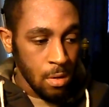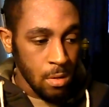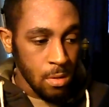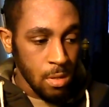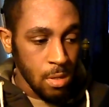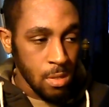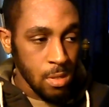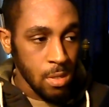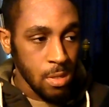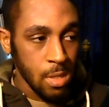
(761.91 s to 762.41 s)

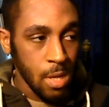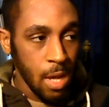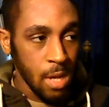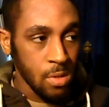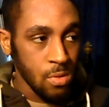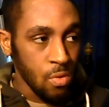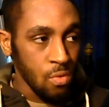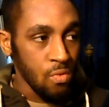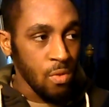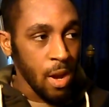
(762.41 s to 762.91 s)
Because this
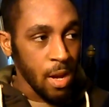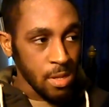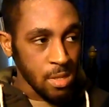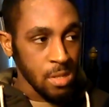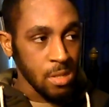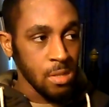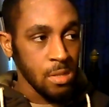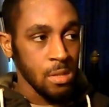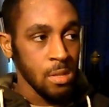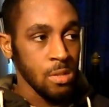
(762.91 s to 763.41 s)
society is not
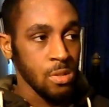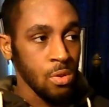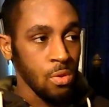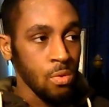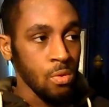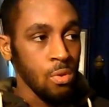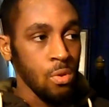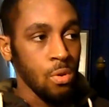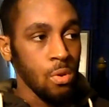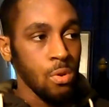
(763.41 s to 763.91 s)
righteous. There's
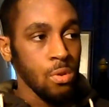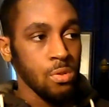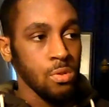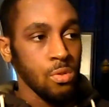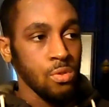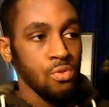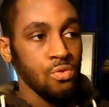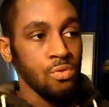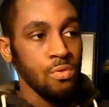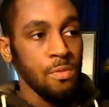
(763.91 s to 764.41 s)
no
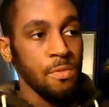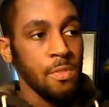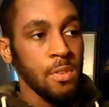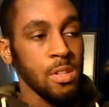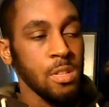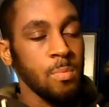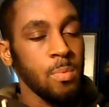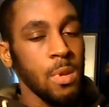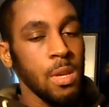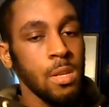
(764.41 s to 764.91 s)
laws or
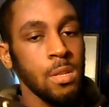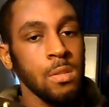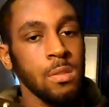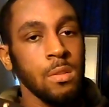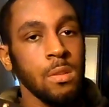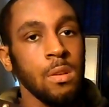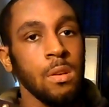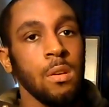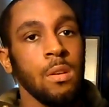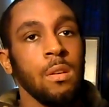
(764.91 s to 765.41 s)
truth in this
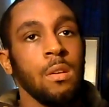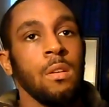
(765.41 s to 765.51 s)
place.